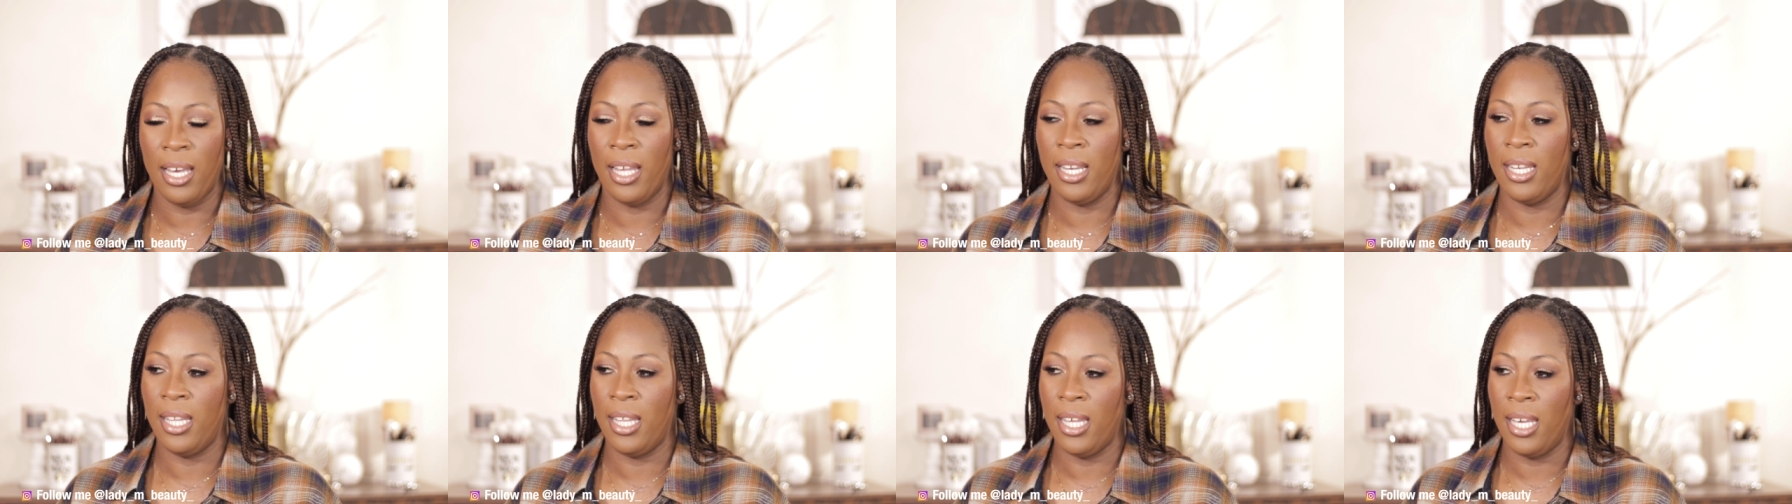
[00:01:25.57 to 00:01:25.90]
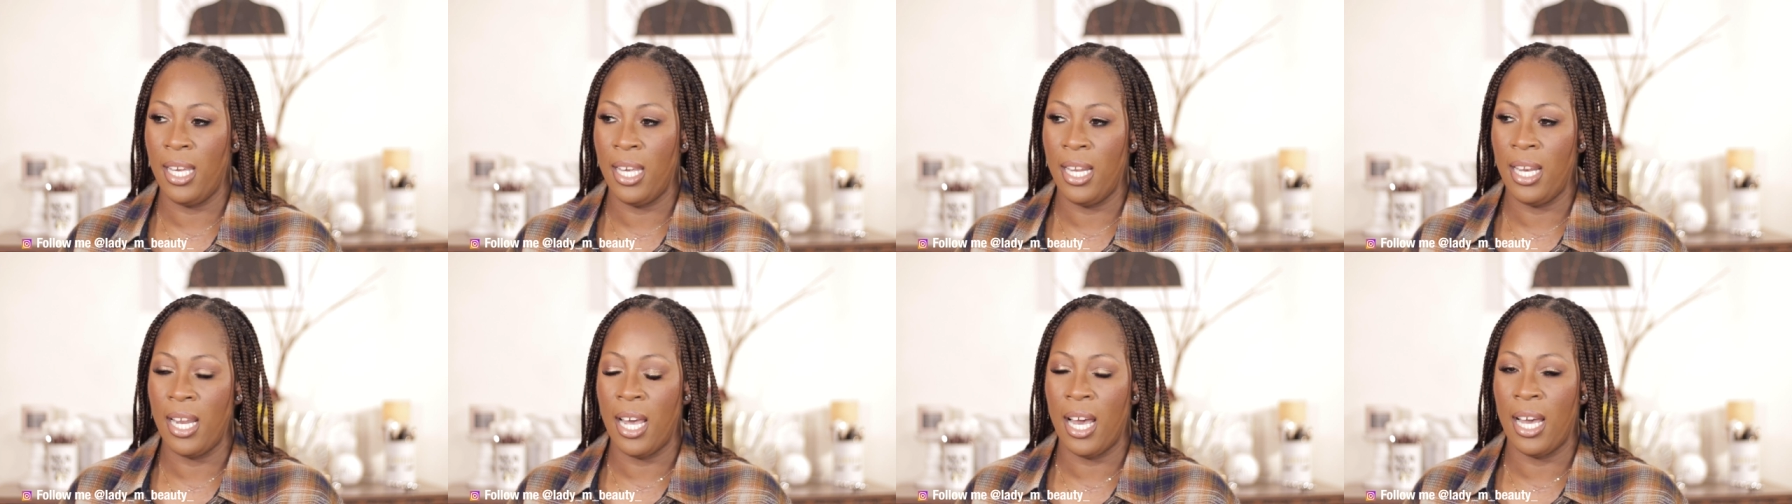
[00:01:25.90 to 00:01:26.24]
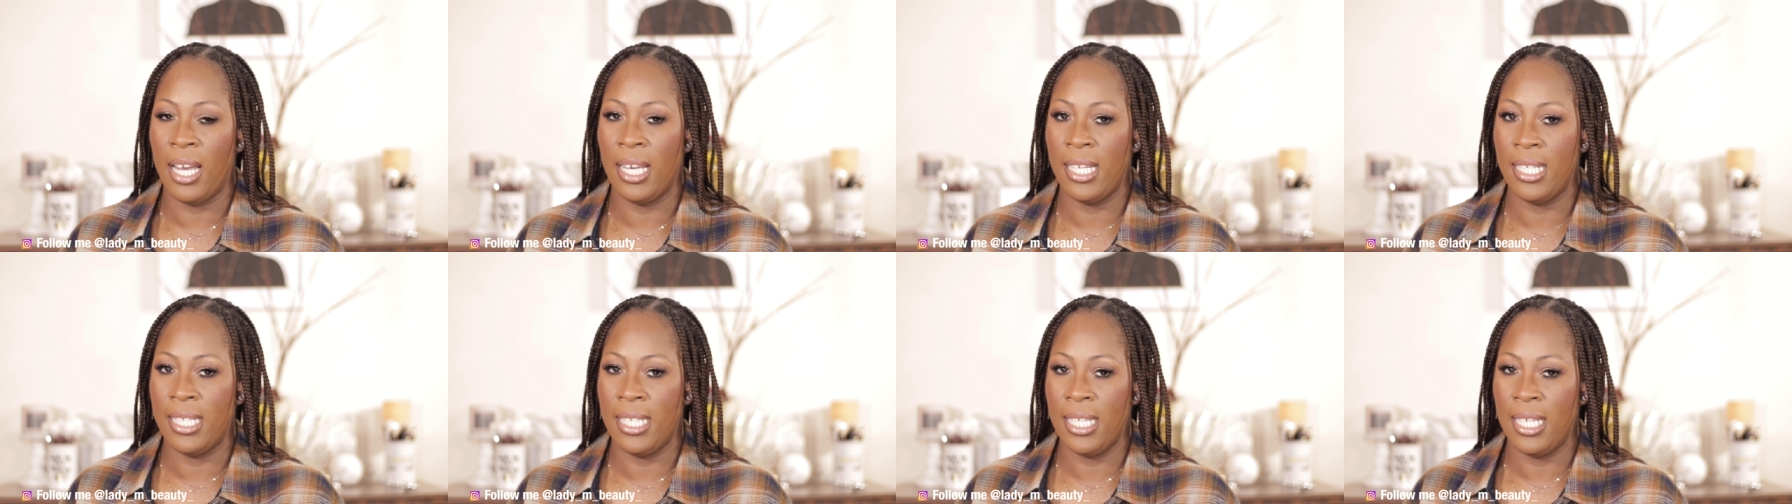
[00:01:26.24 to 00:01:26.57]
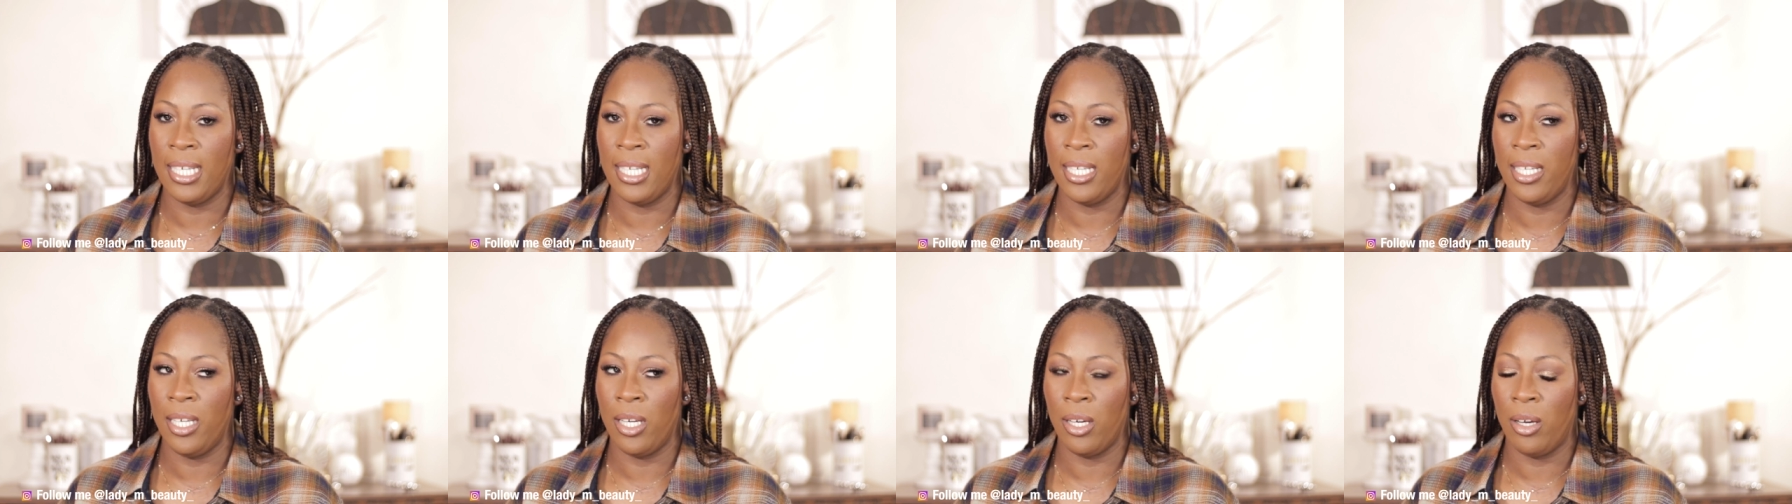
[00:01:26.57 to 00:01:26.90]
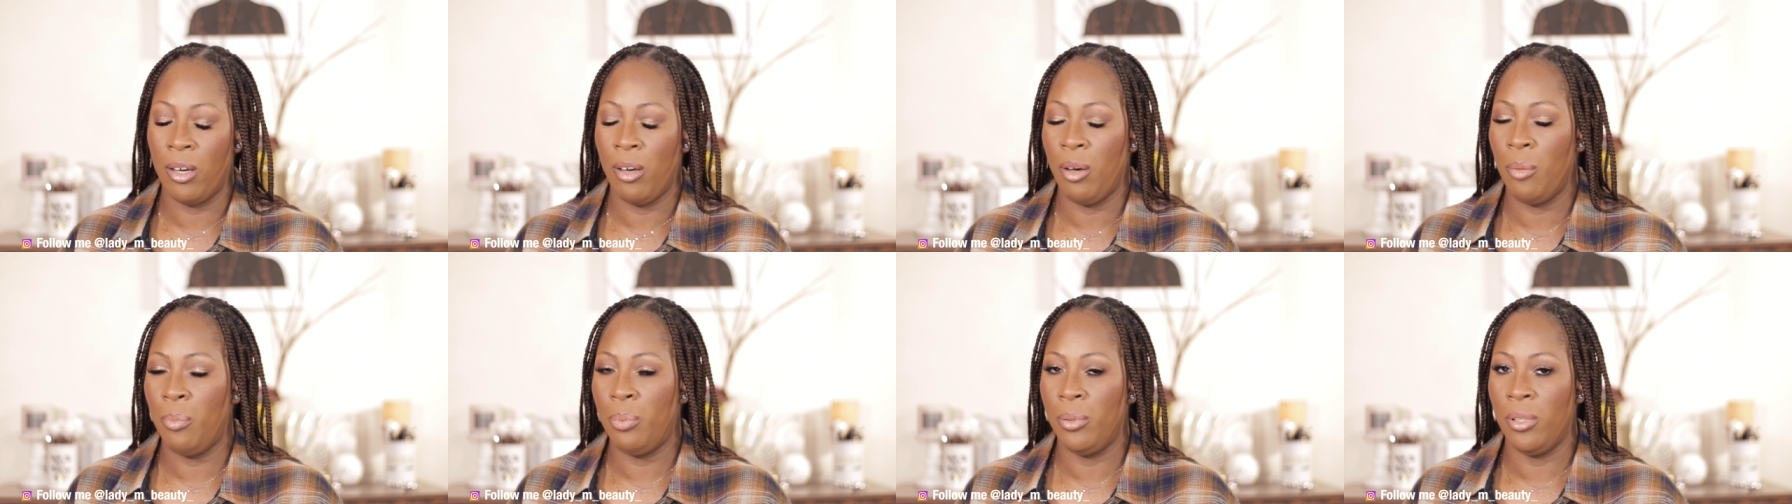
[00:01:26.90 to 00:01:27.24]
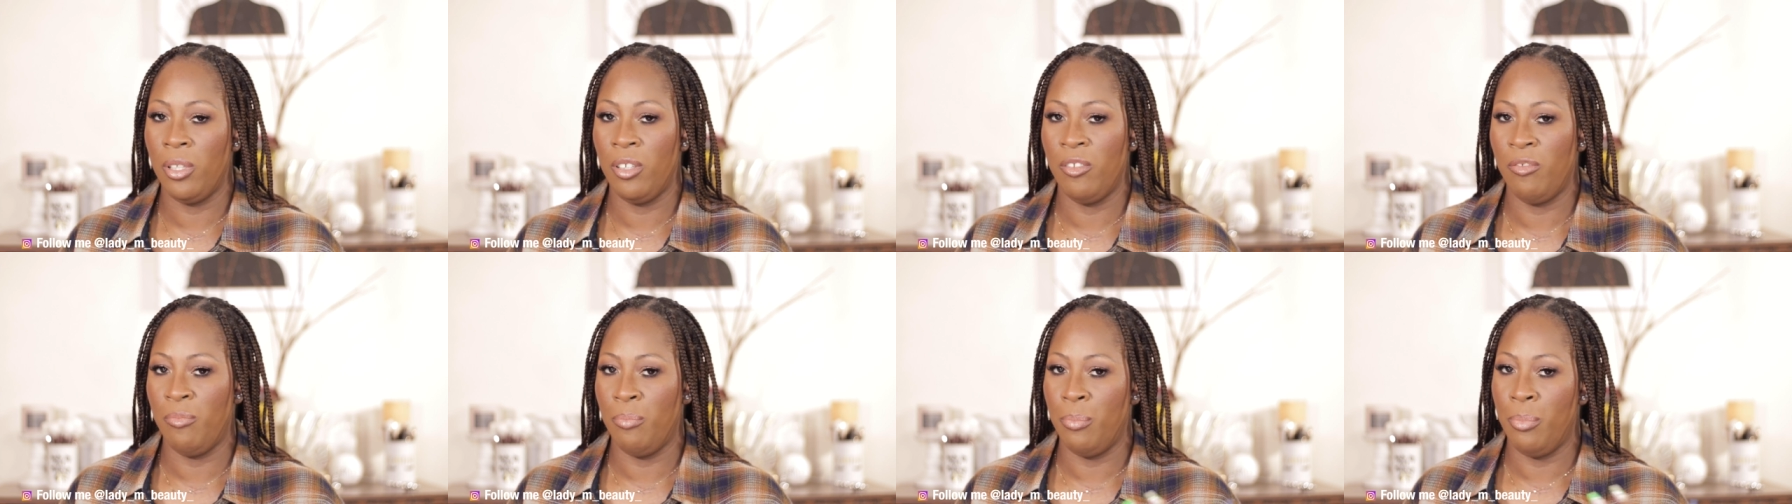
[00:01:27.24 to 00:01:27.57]
And then I did a
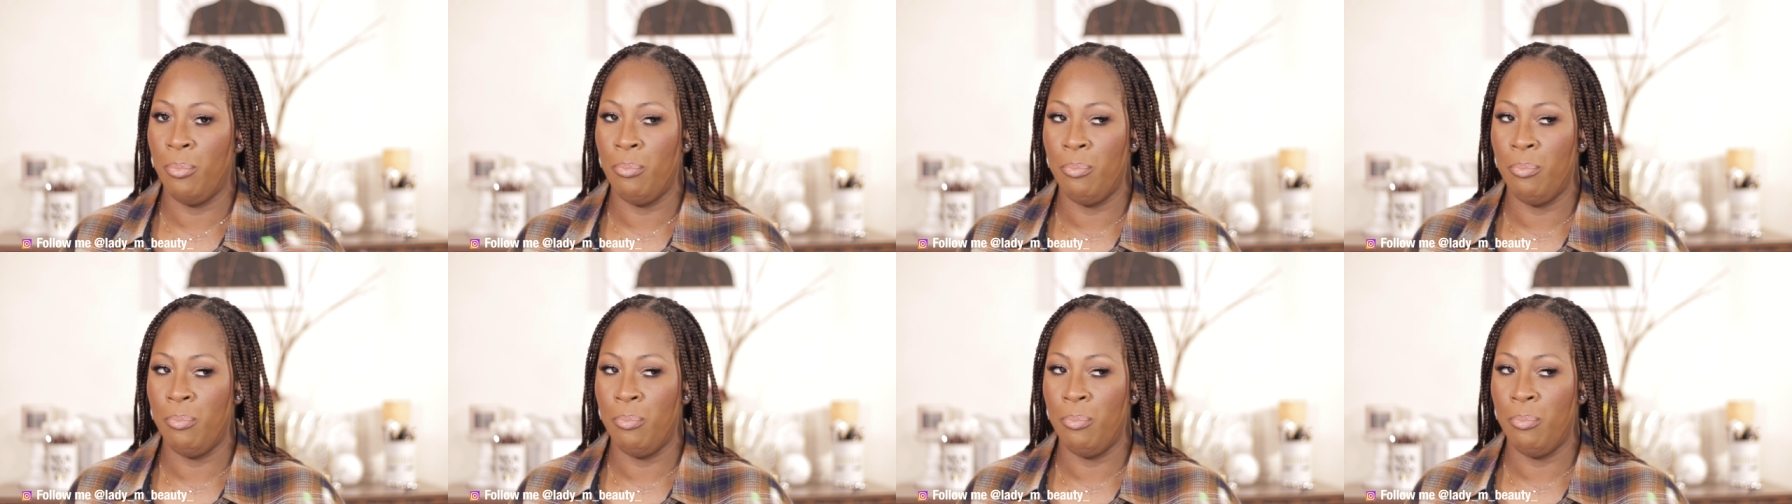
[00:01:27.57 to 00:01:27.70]
couple of